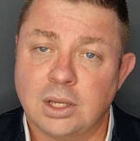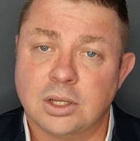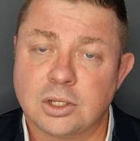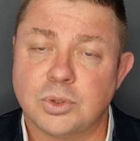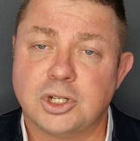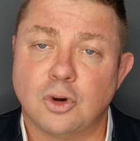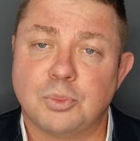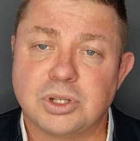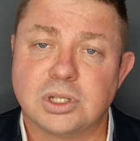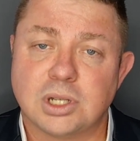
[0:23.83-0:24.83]
So is your
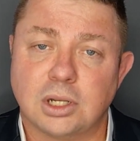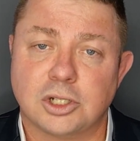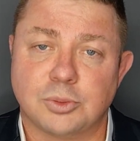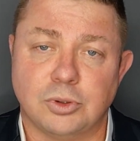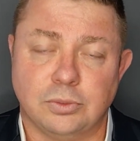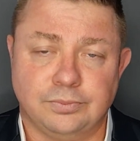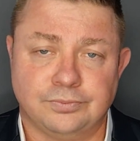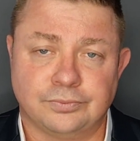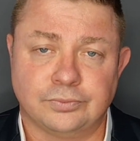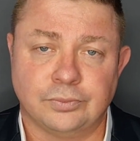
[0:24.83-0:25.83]
business eligible?
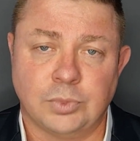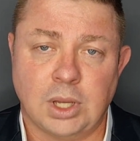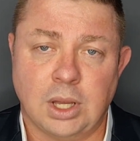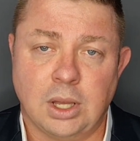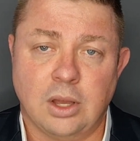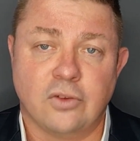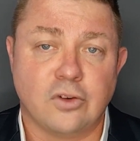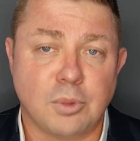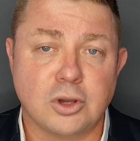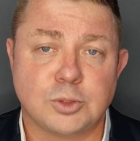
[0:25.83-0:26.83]

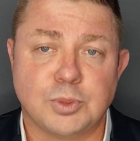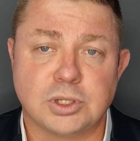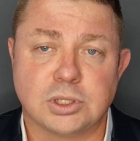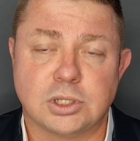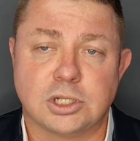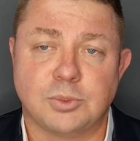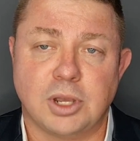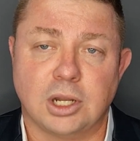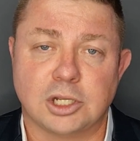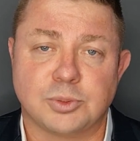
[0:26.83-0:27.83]
For most businesses to
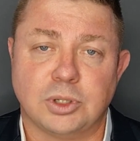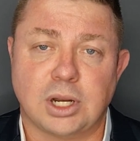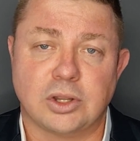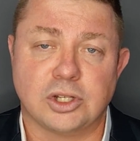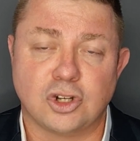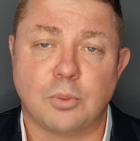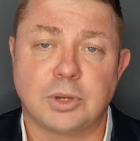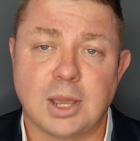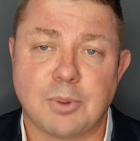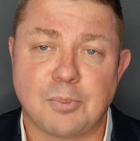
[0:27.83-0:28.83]
be eligible under the
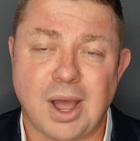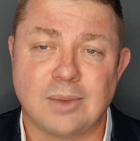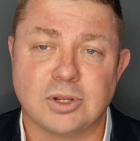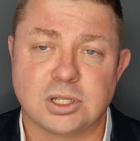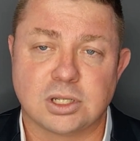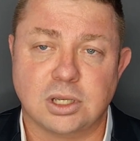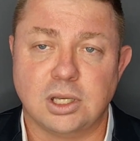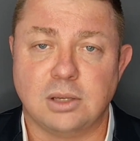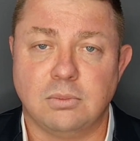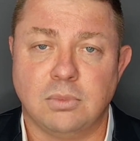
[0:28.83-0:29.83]
JobKeeper payment
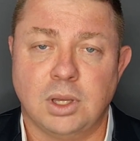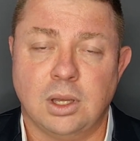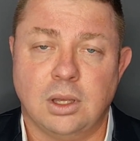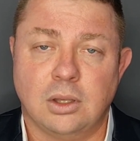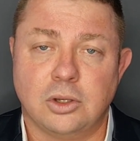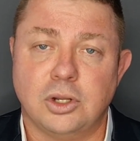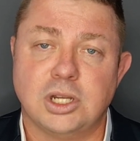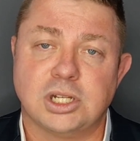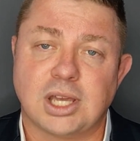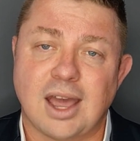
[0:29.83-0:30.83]
scheme, you
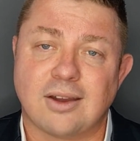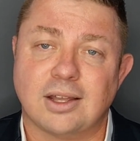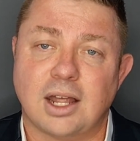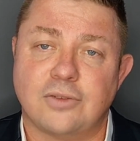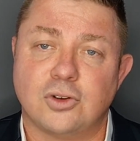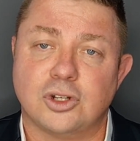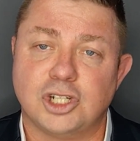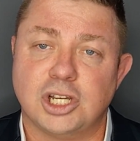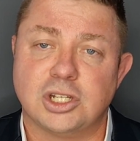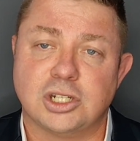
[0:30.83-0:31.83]
need to calculate if your
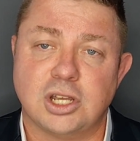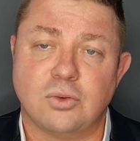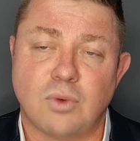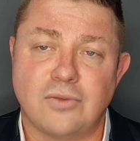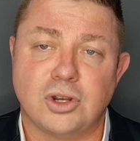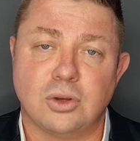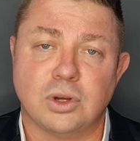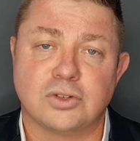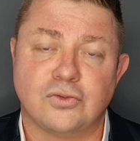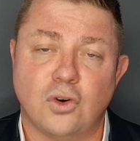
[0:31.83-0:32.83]
GST revenue
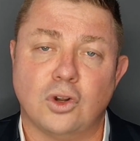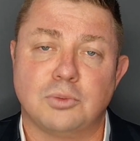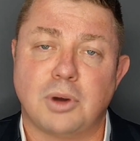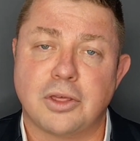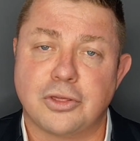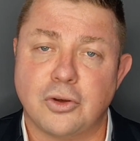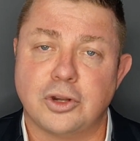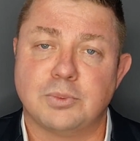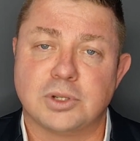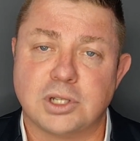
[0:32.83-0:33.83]
has fallen by
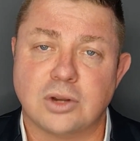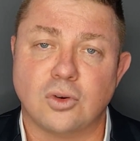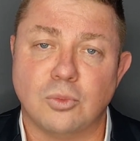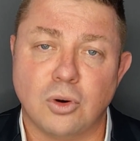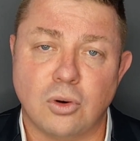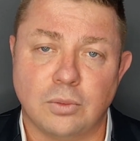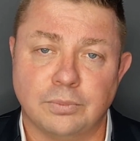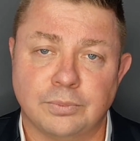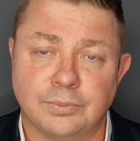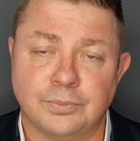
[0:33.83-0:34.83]
30% or more.
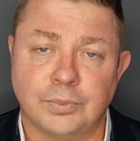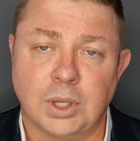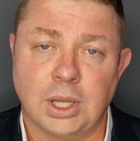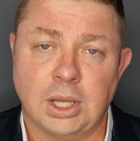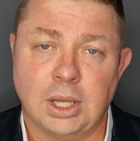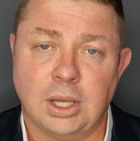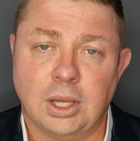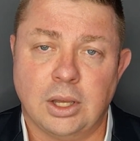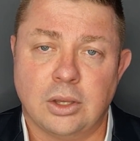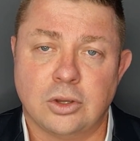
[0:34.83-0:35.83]

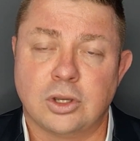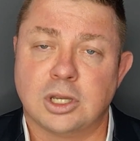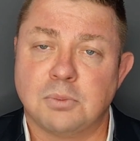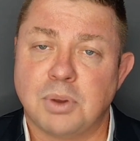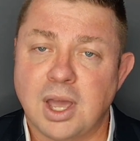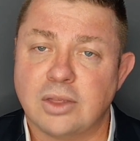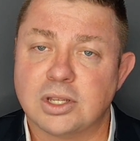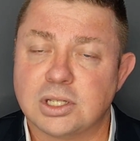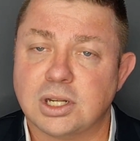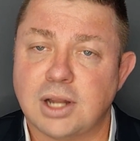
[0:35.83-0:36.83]
You can compare
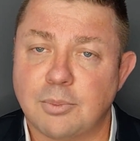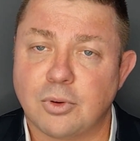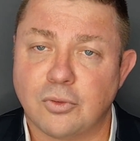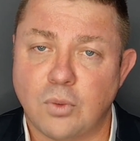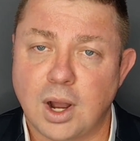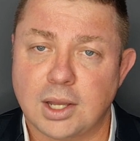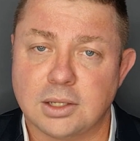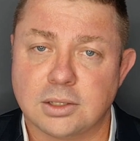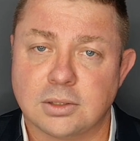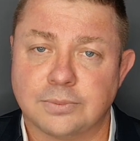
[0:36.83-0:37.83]
this in a number of
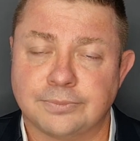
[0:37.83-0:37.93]
ways.